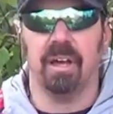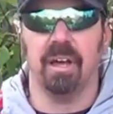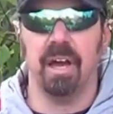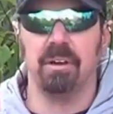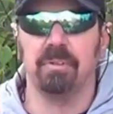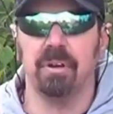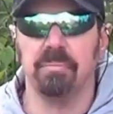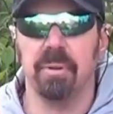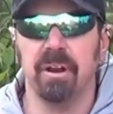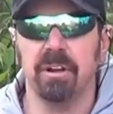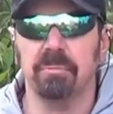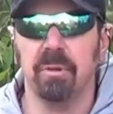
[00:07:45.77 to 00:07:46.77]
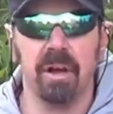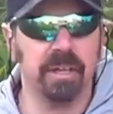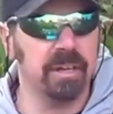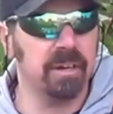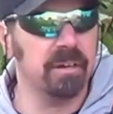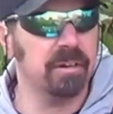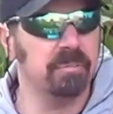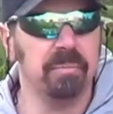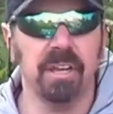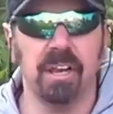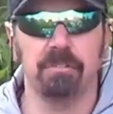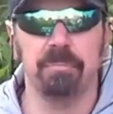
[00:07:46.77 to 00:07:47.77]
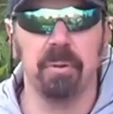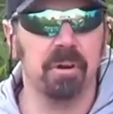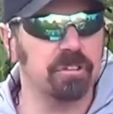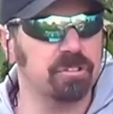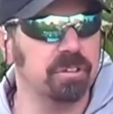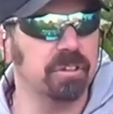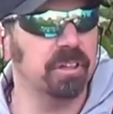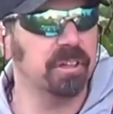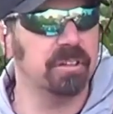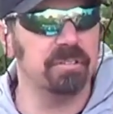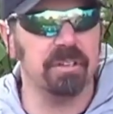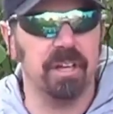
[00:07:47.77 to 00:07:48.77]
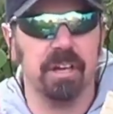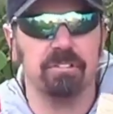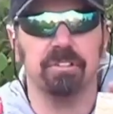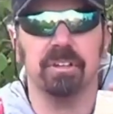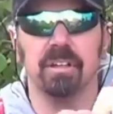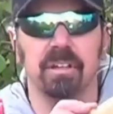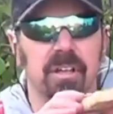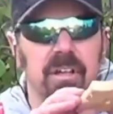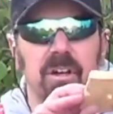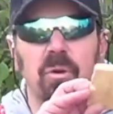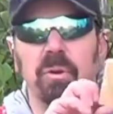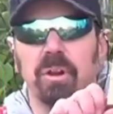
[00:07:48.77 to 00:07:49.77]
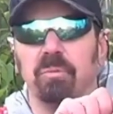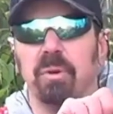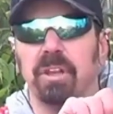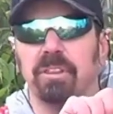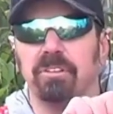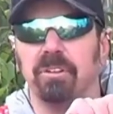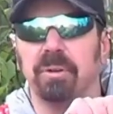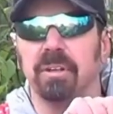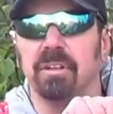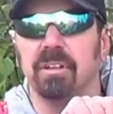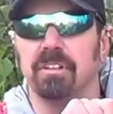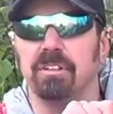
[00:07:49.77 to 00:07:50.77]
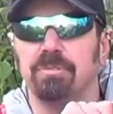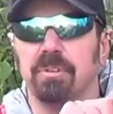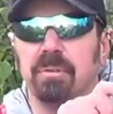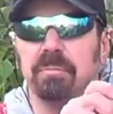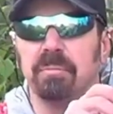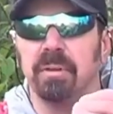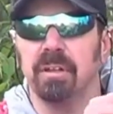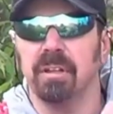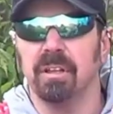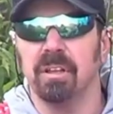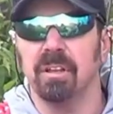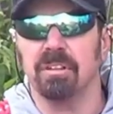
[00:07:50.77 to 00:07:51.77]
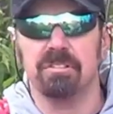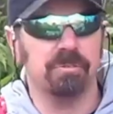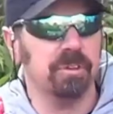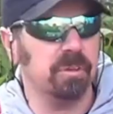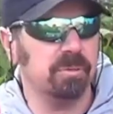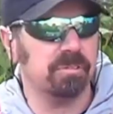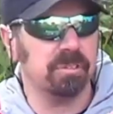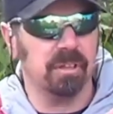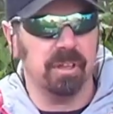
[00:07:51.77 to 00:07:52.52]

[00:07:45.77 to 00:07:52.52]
I have a bearing block here made out of birch. You can see I actually went right through it just from lots of use.